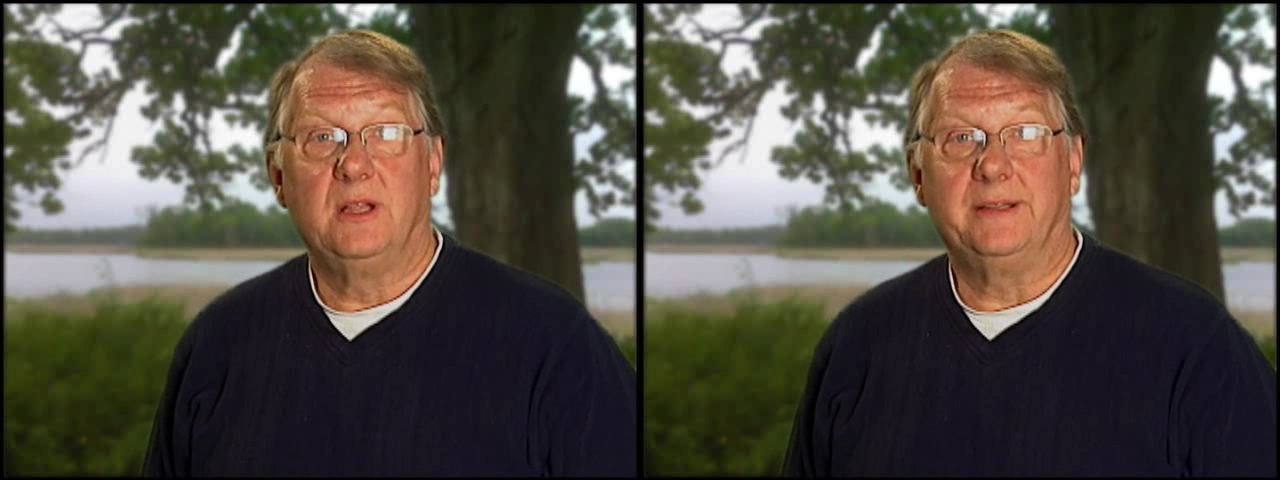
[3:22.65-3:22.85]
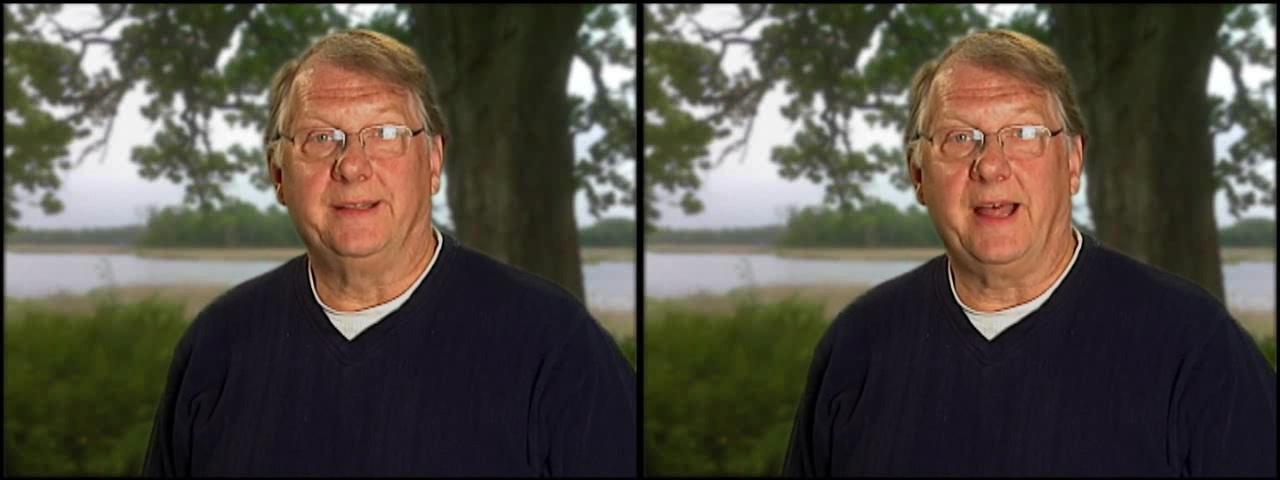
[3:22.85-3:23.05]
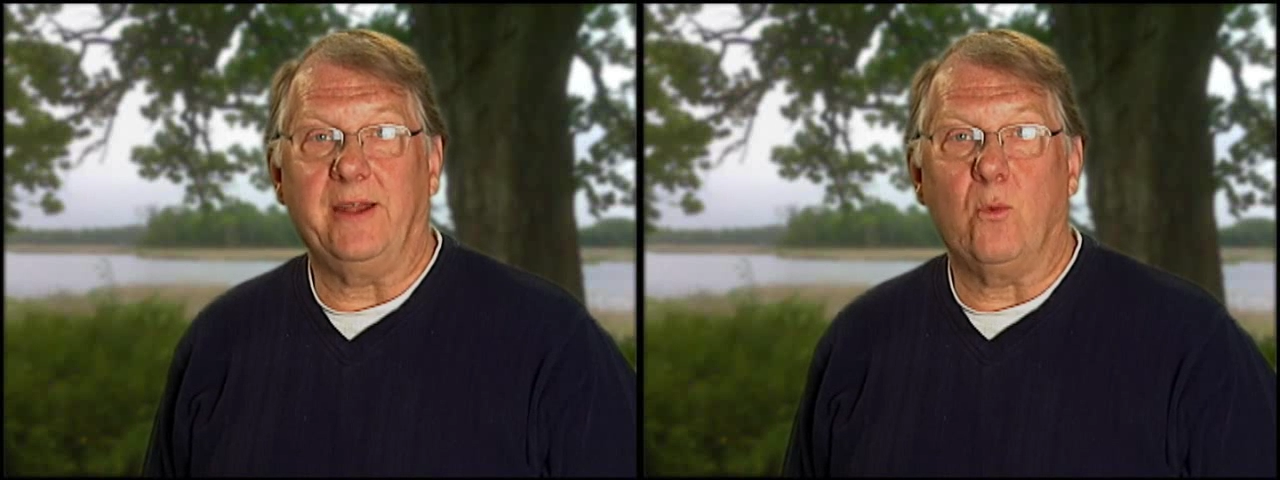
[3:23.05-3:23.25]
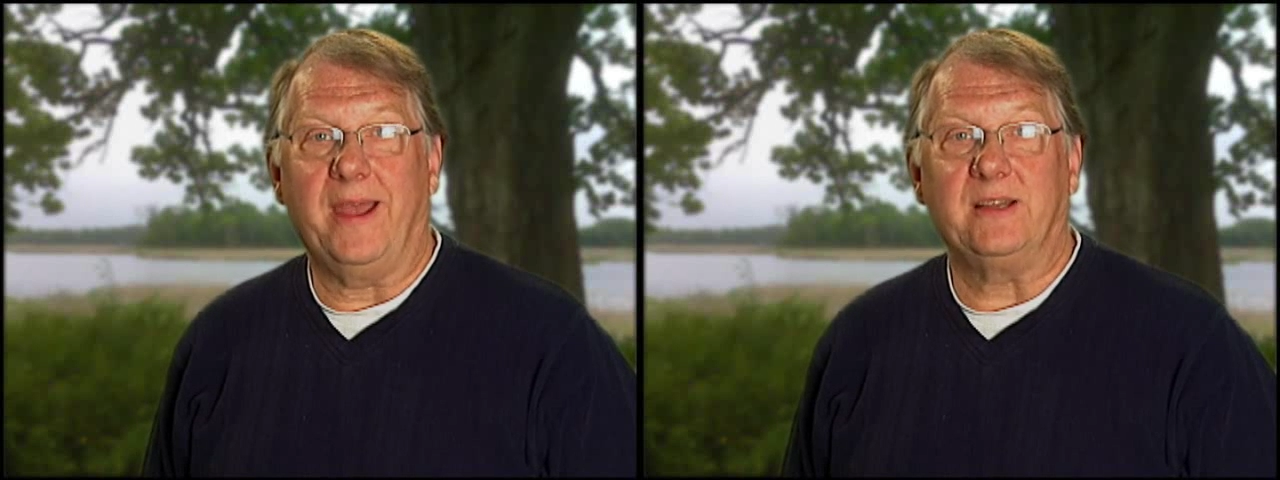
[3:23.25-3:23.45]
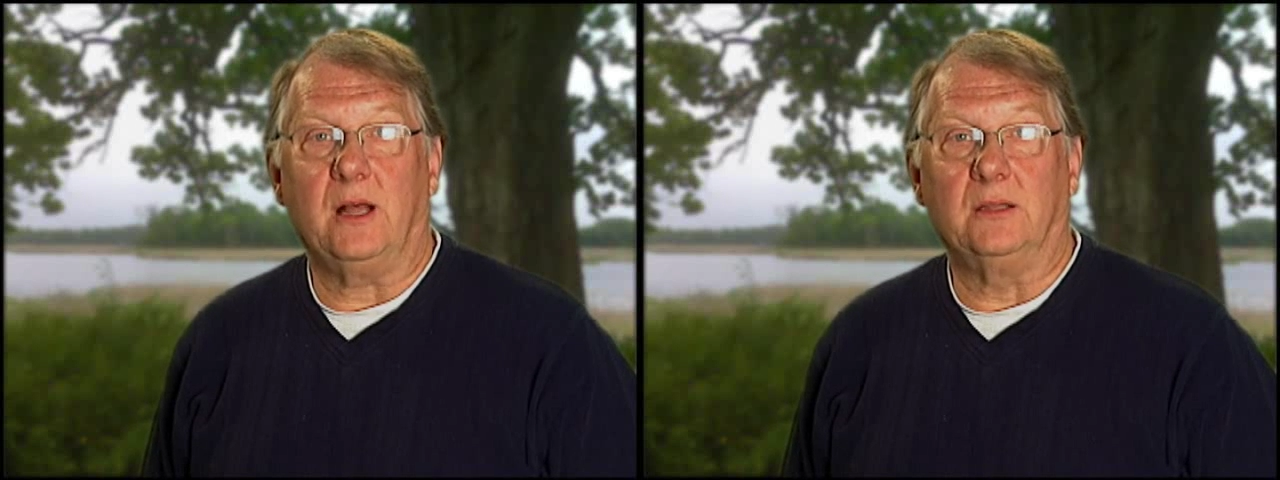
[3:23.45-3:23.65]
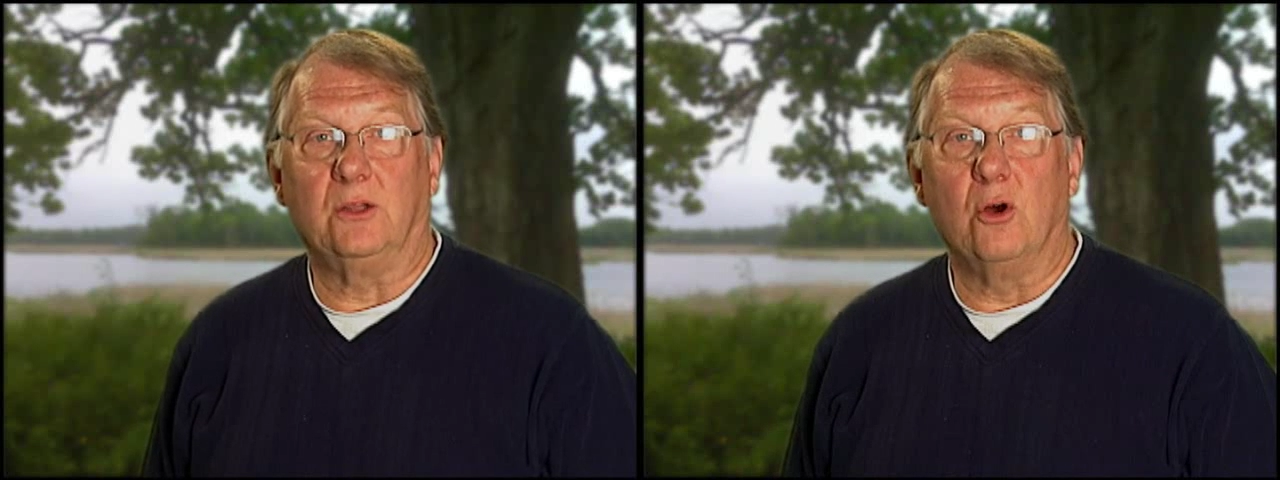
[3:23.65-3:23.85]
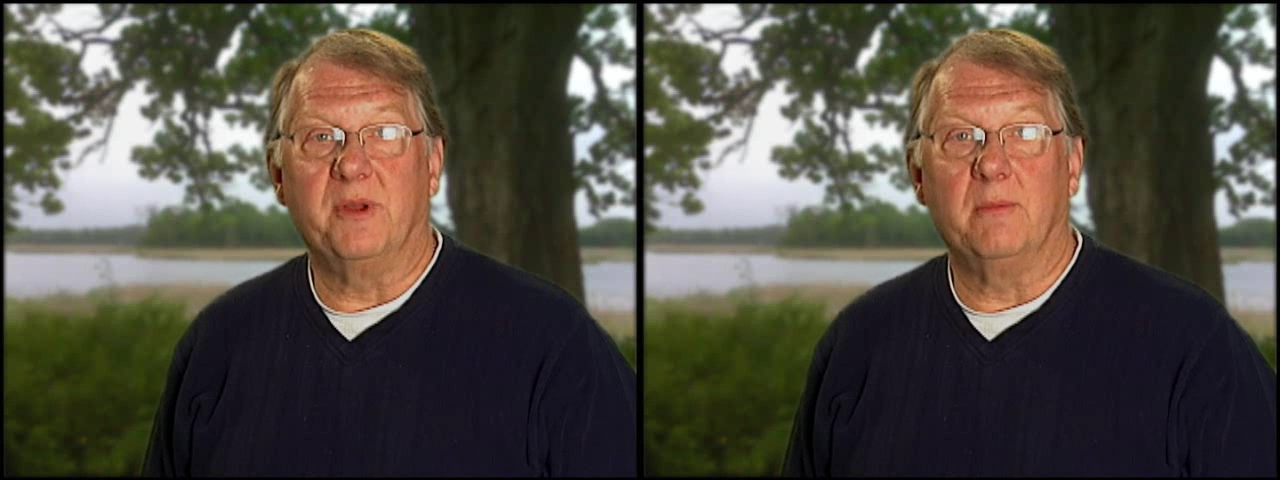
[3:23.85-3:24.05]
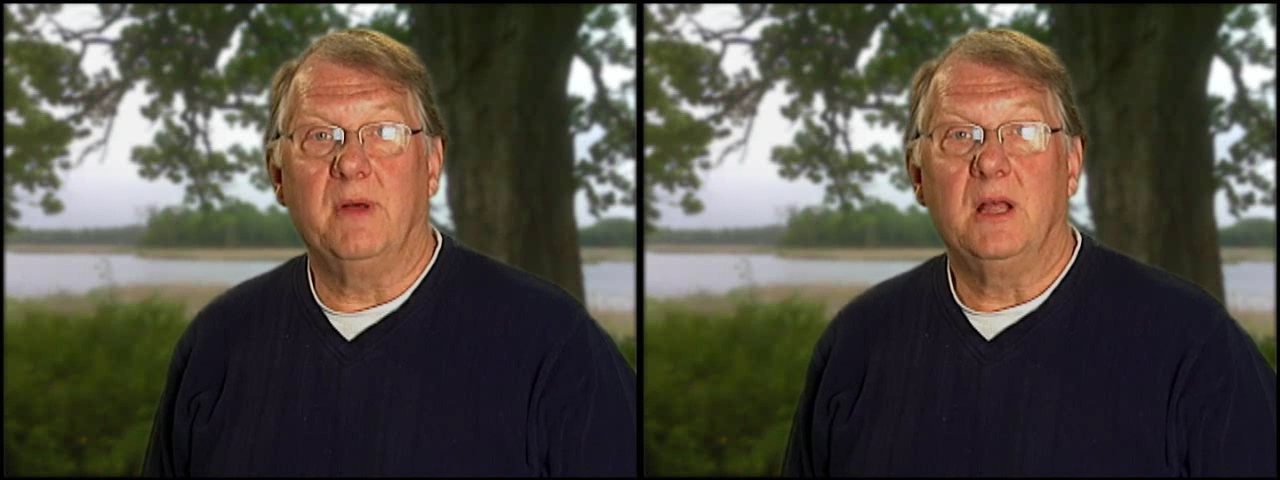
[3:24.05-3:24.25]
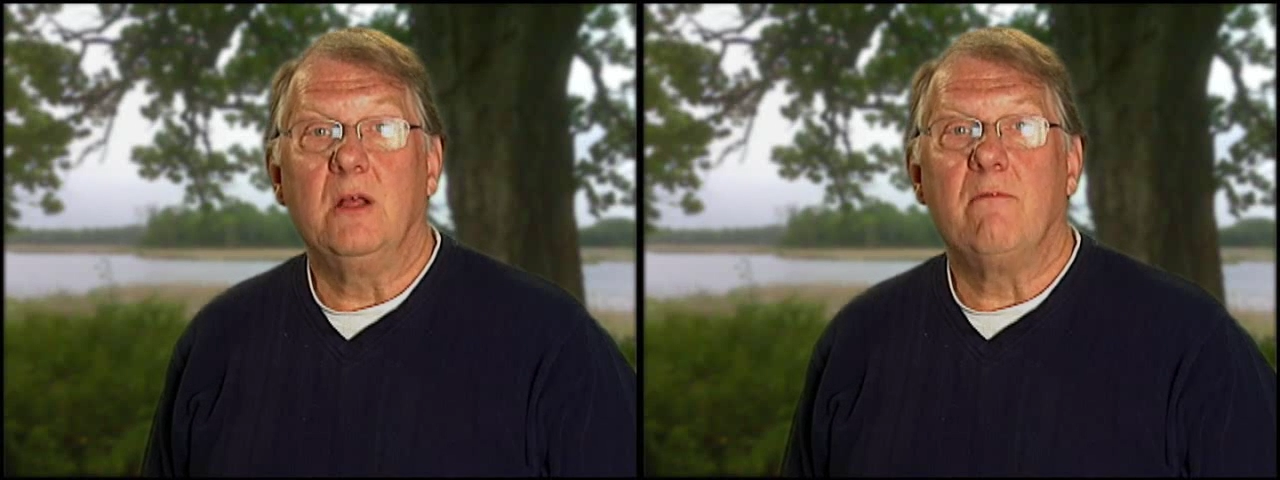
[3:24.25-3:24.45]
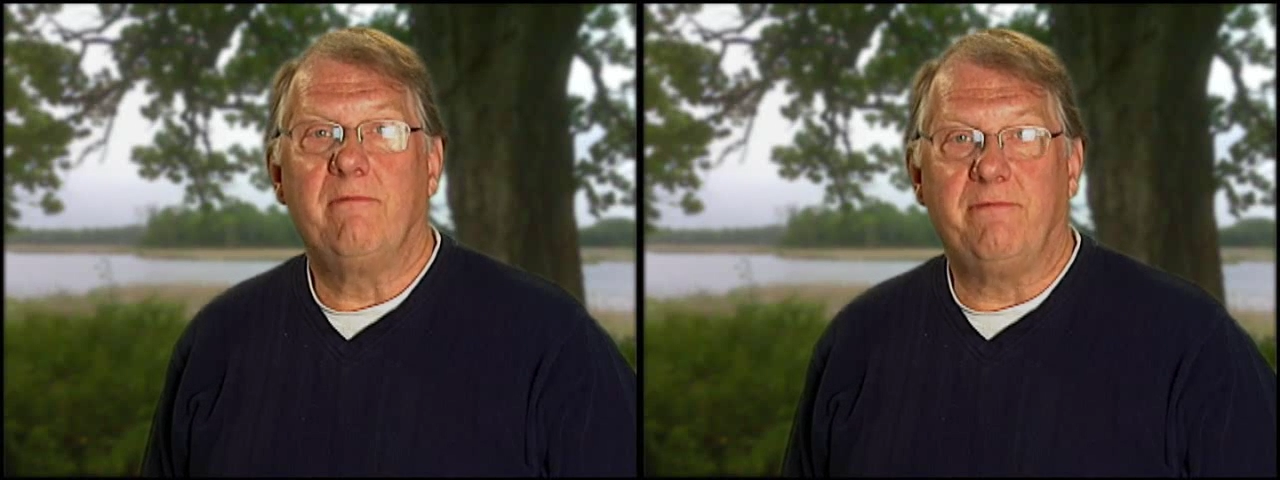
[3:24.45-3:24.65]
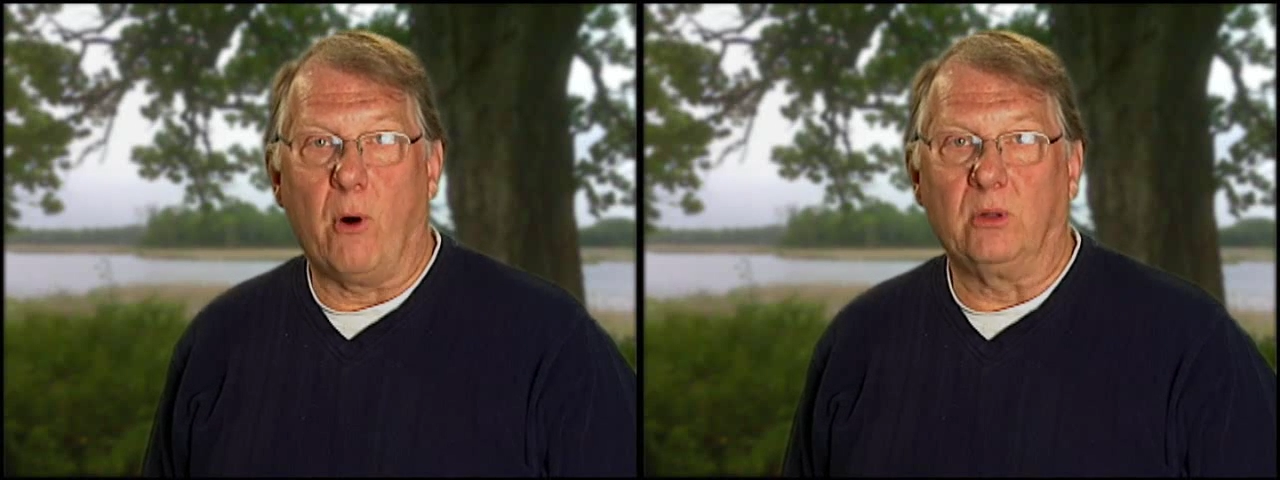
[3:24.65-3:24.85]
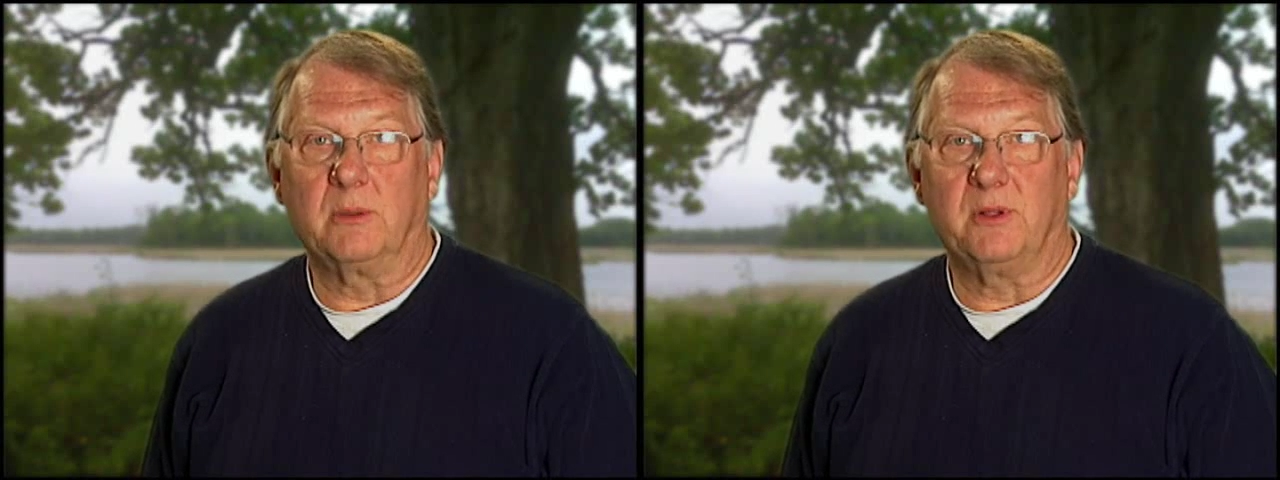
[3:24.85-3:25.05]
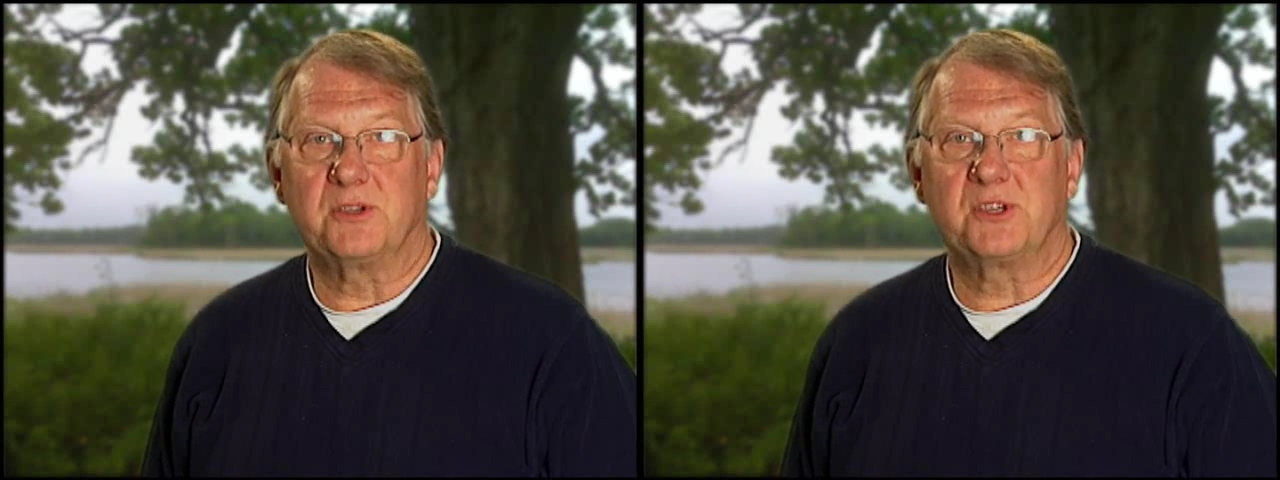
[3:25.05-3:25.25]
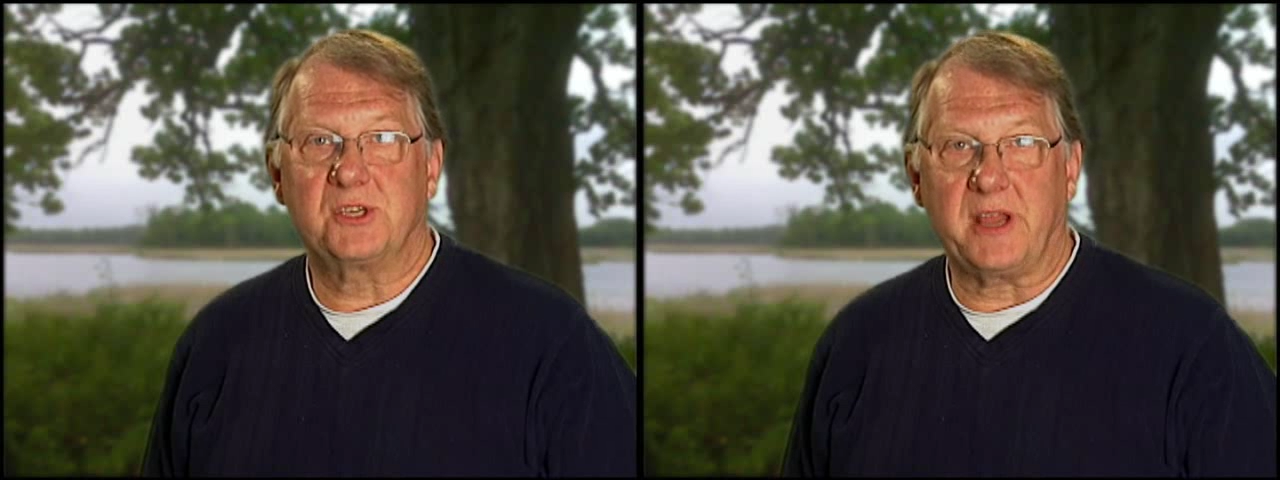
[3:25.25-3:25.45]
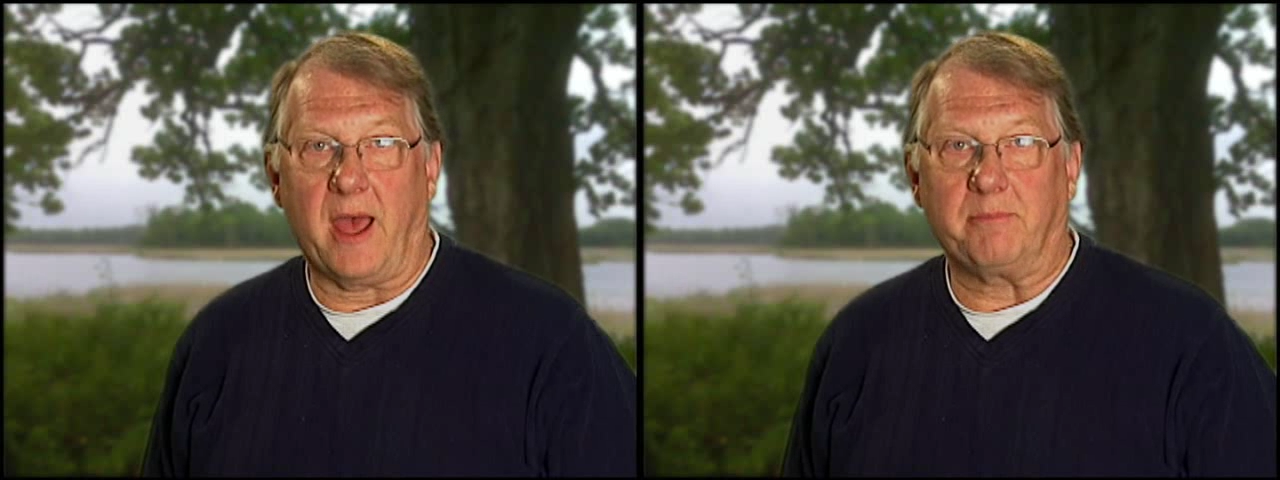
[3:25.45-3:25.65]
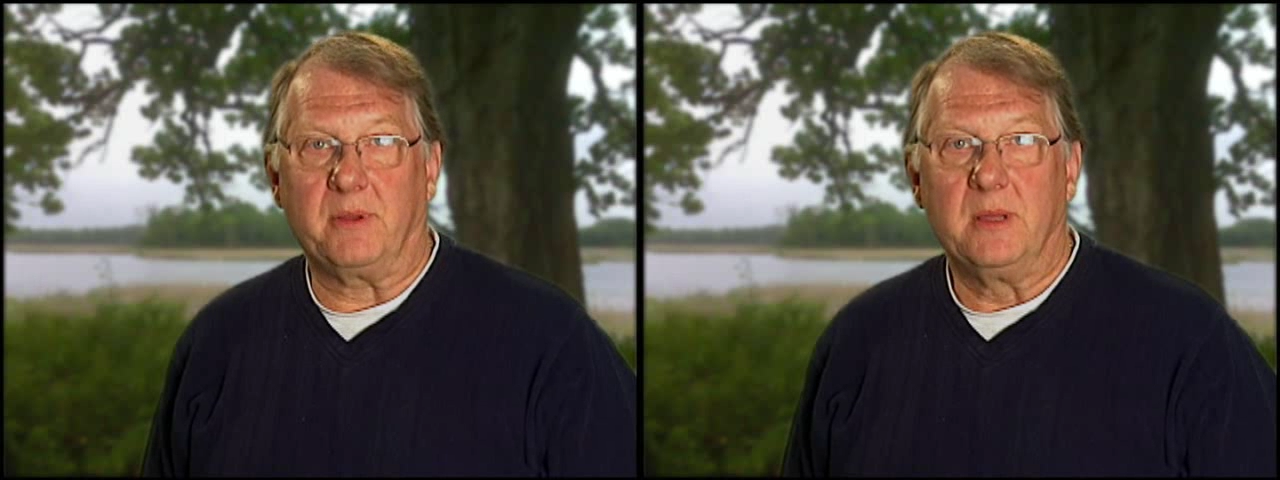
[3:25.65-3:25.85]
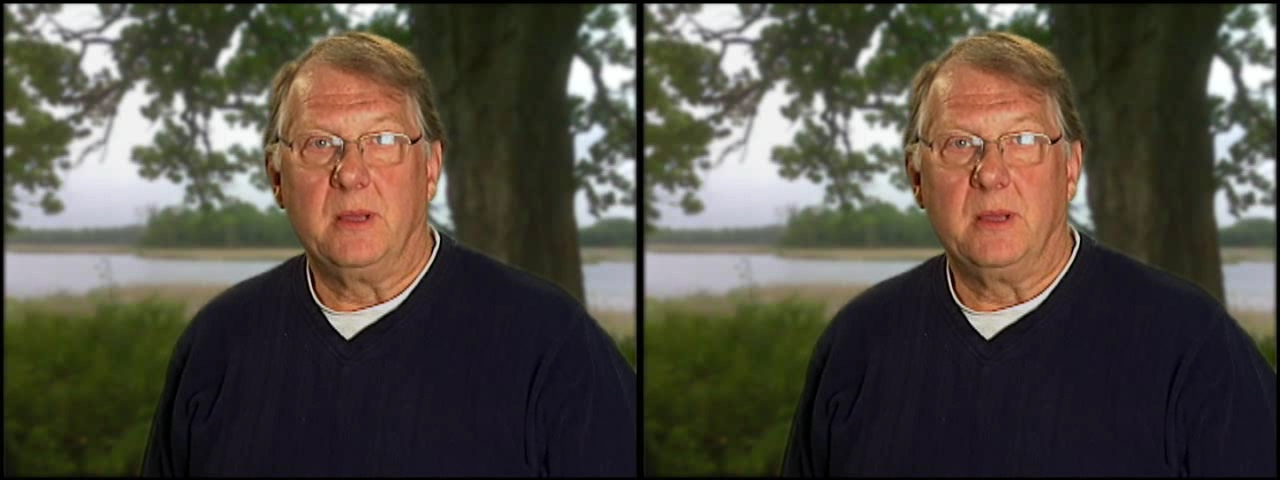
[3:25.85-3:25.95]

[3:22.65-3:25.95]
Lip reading: lightweight aluminum foldable step